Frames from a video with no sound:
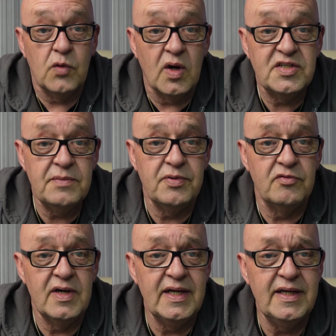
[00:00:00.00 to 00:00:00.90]
quite simple
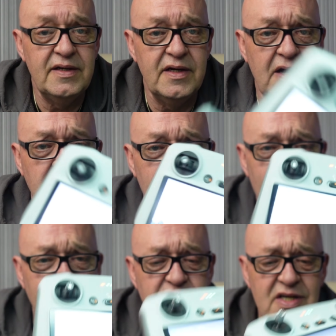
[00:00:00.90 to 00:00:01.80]
really. You don't
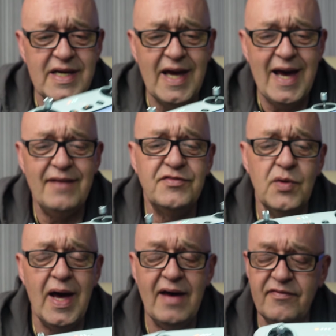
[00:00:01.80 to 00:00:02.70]
actually have
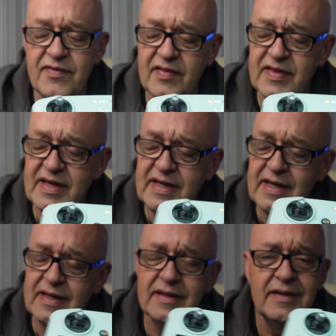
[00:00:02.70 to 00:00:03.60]
to have
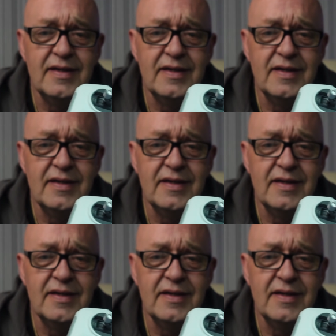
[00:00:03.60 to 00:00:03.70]
the